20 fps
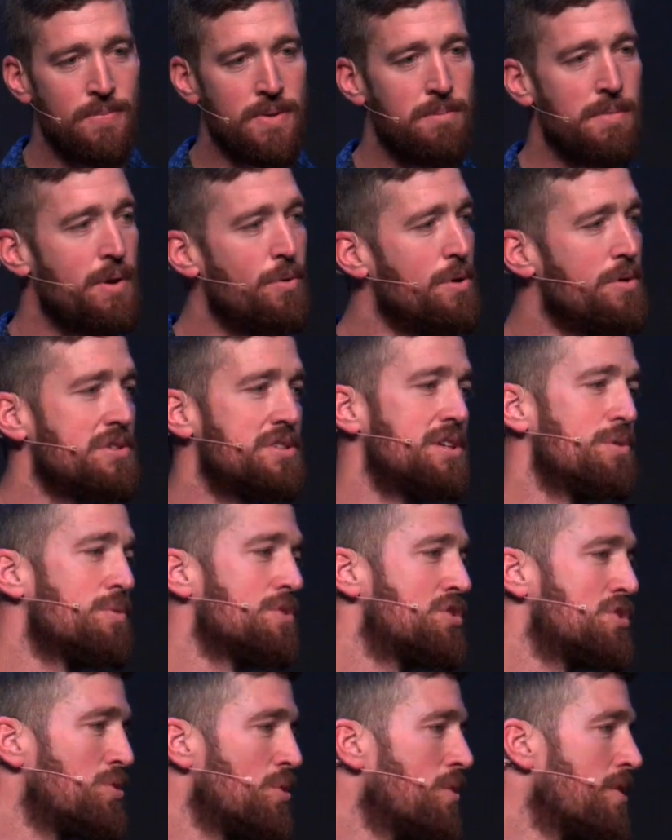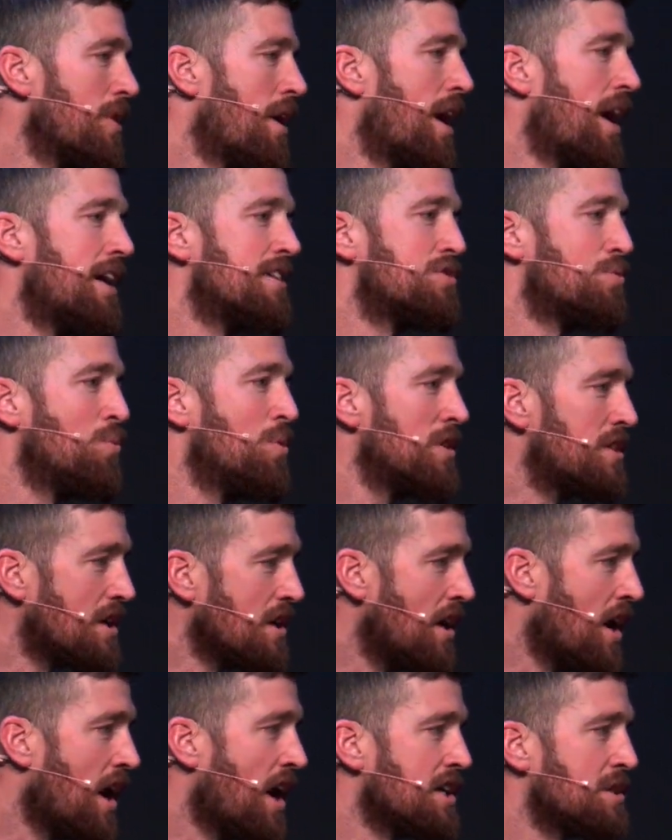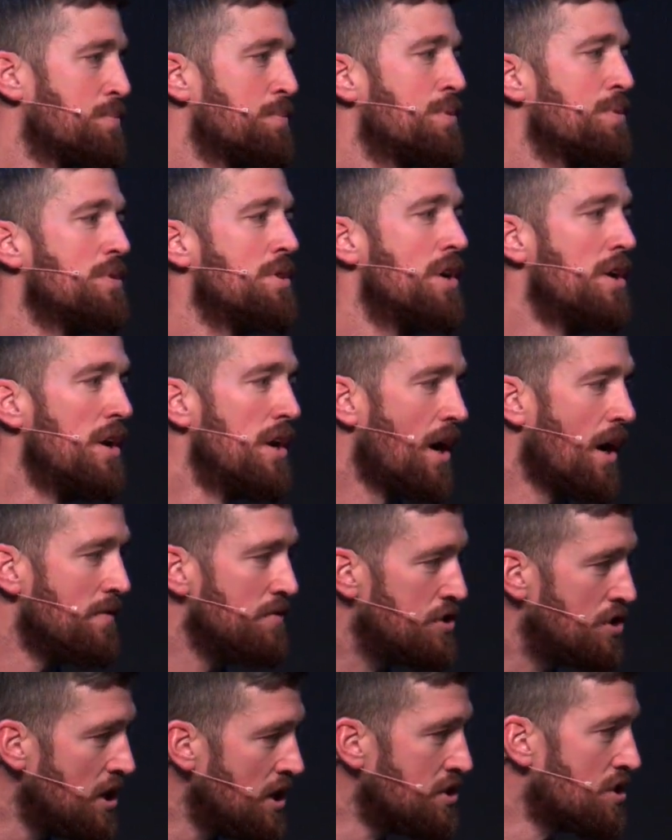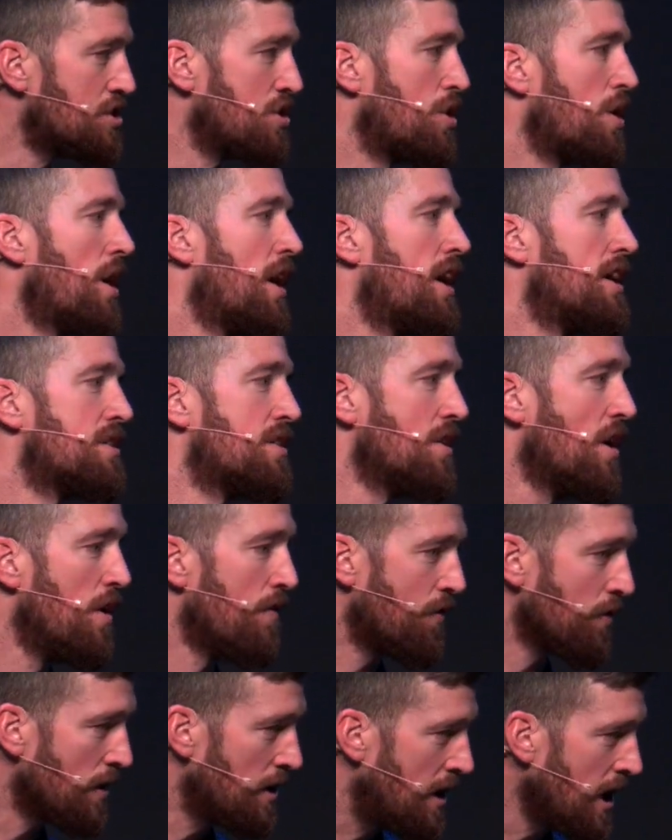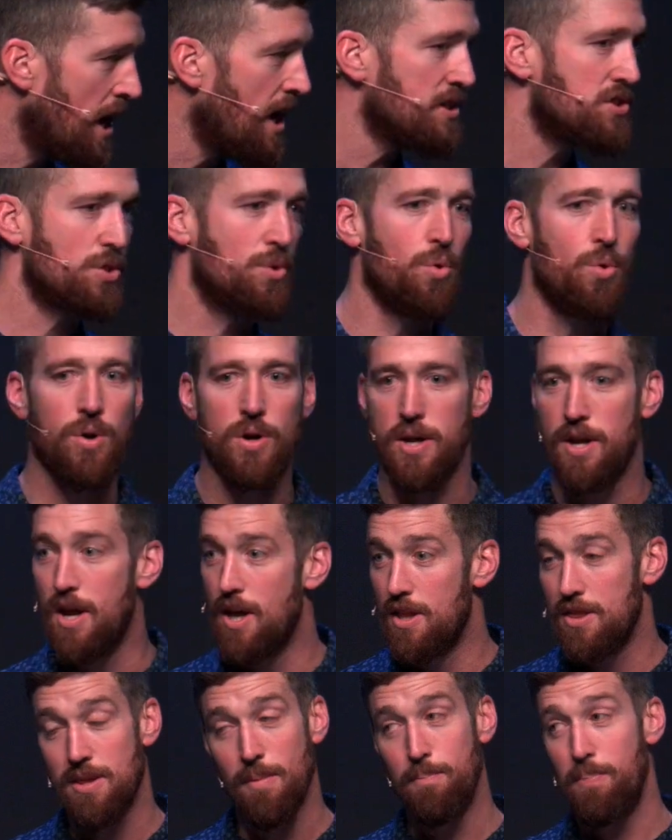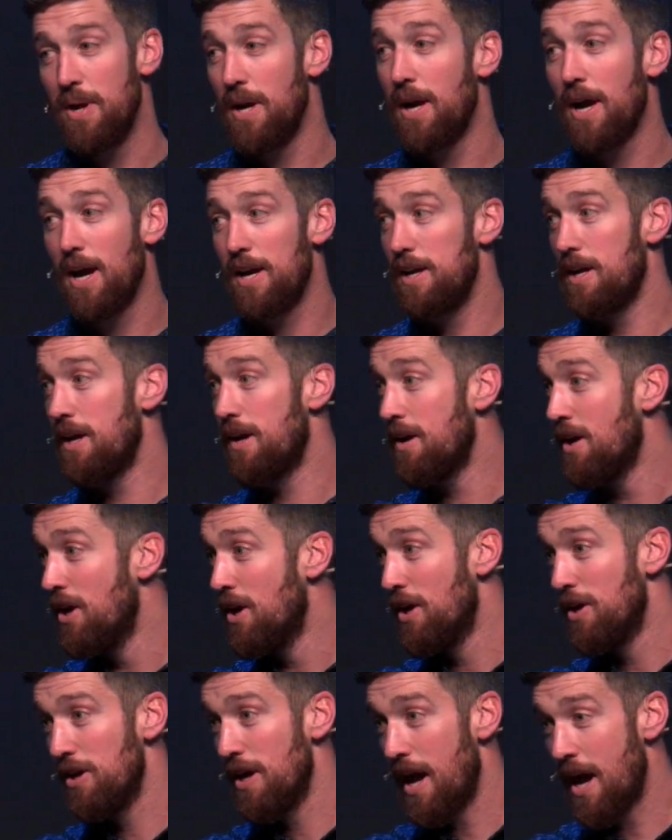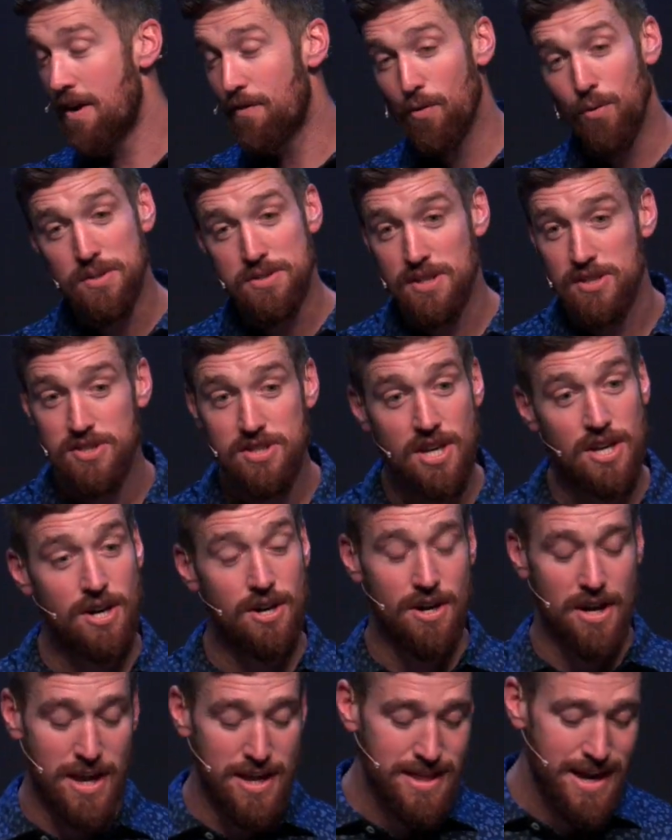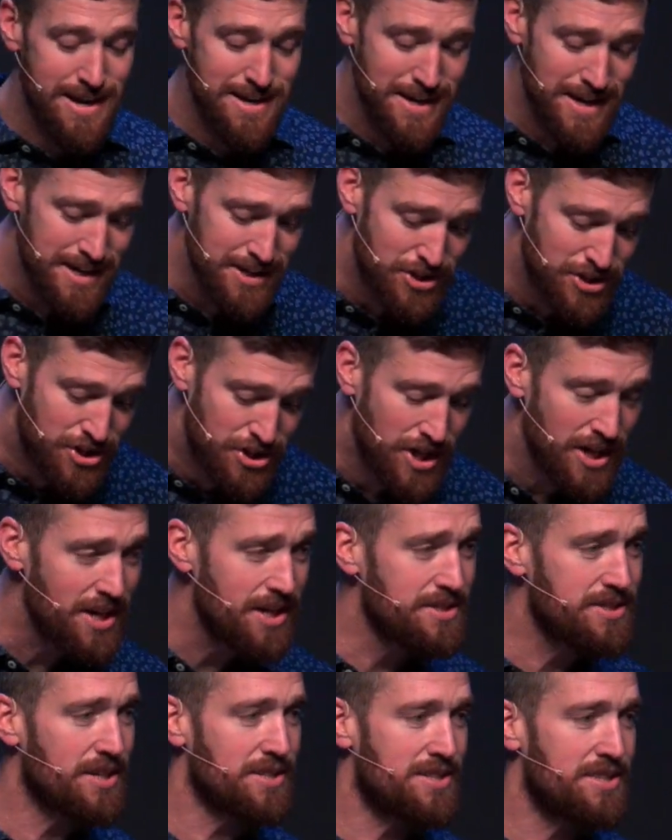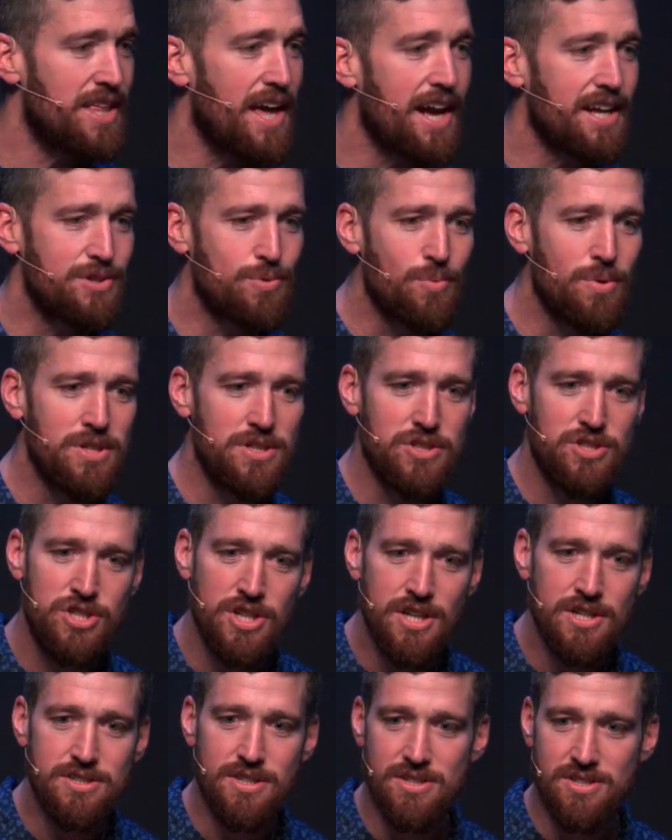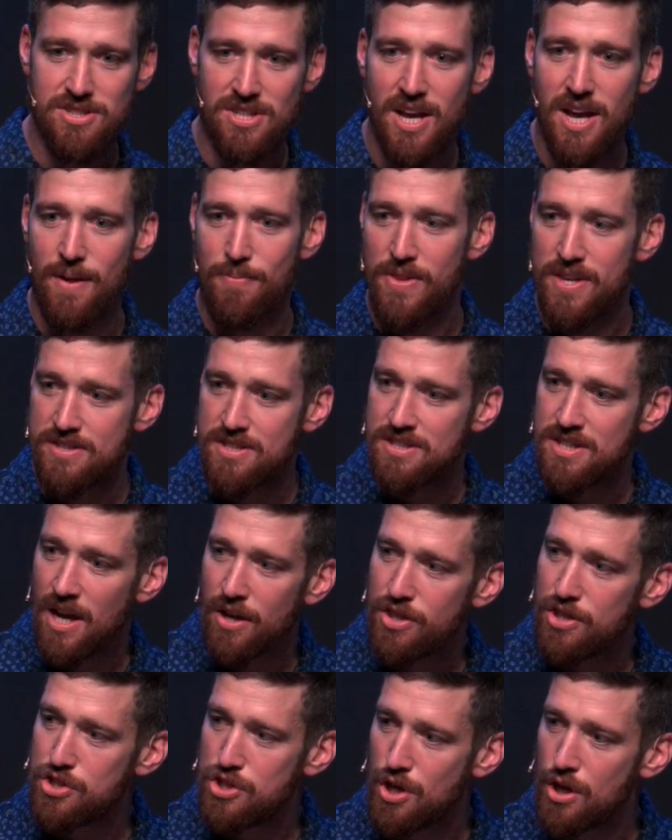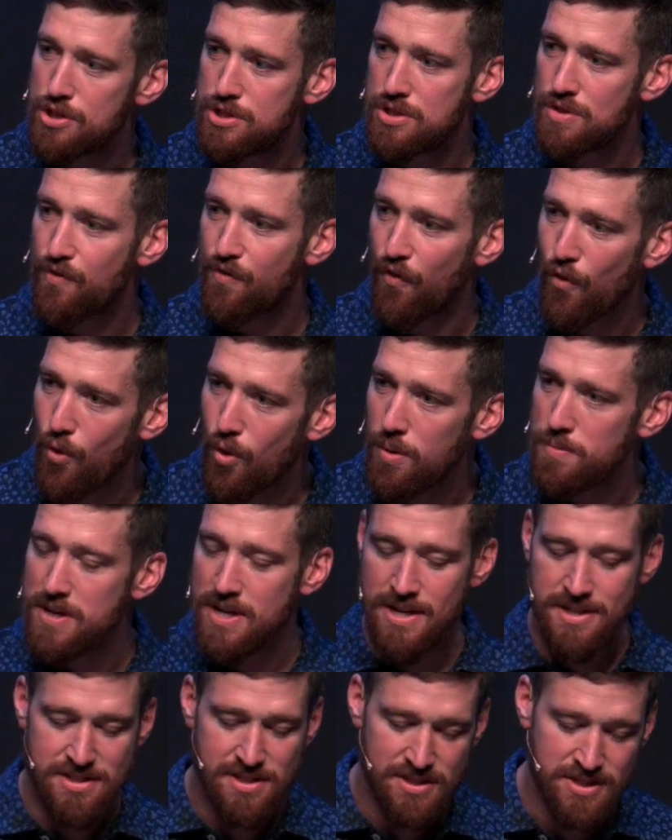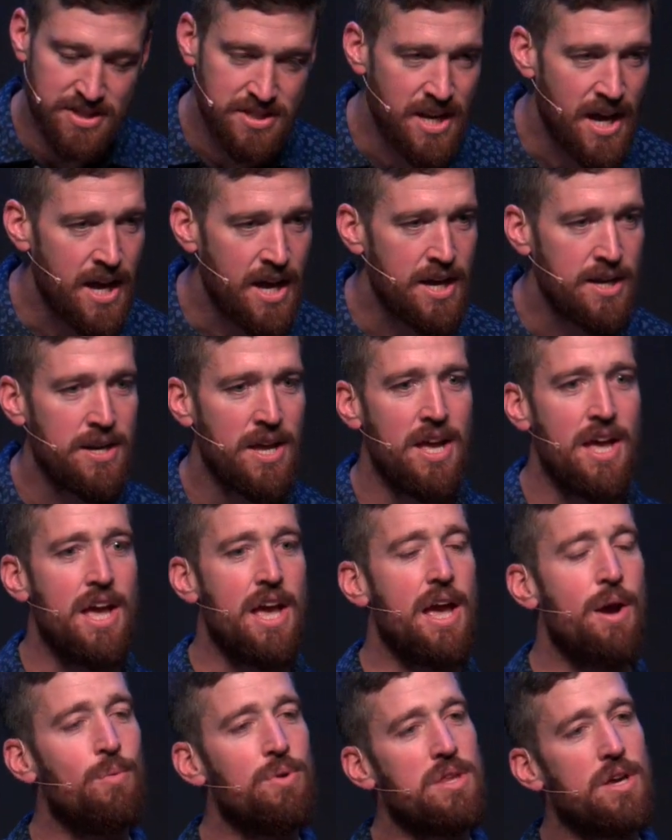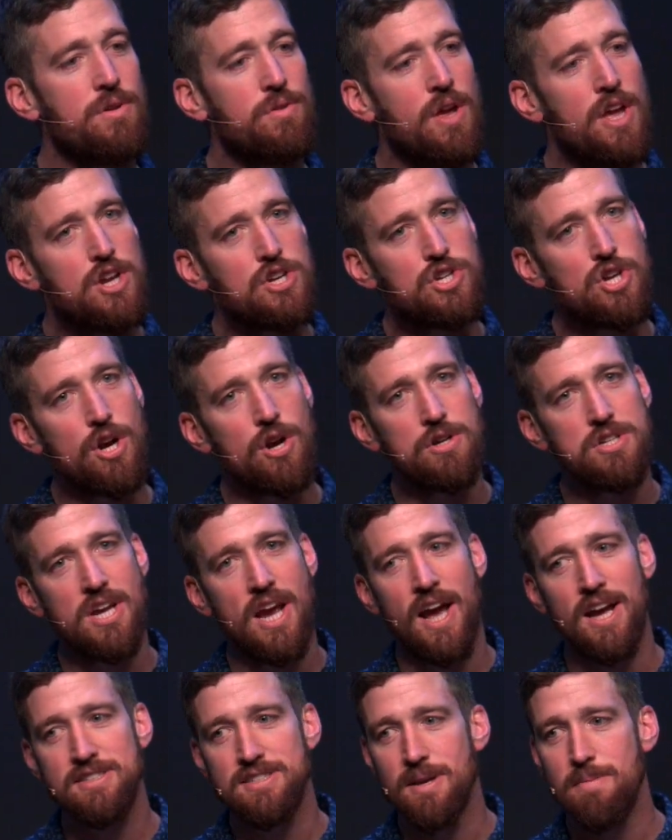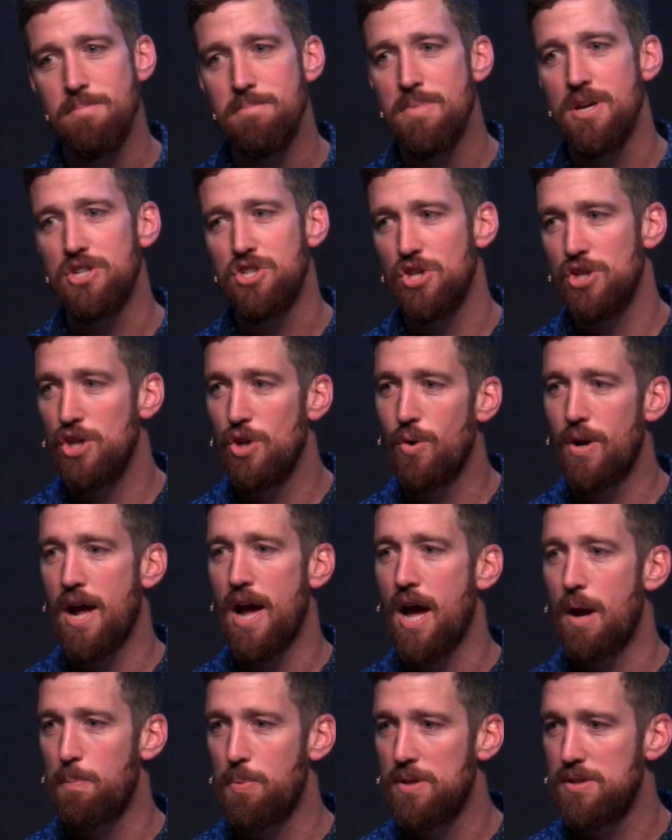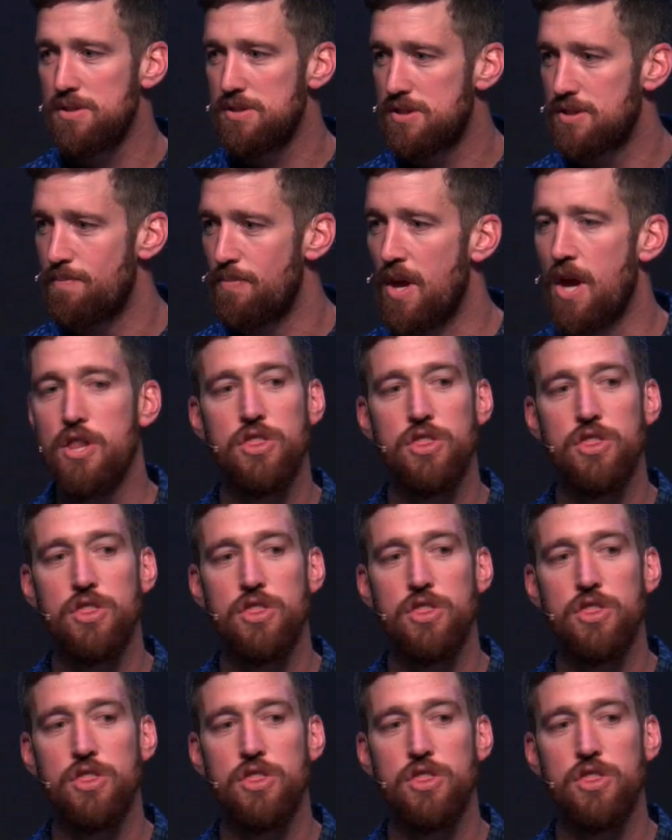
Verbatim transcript: Man, we want to see restored lives with the gospel of Jesus Christ for God's glory. The big idea everyone's a sinner and they need Jesus. That's what Jesus said. This is how the church is formed and is sustained. And when the church has a mission, you know what happens?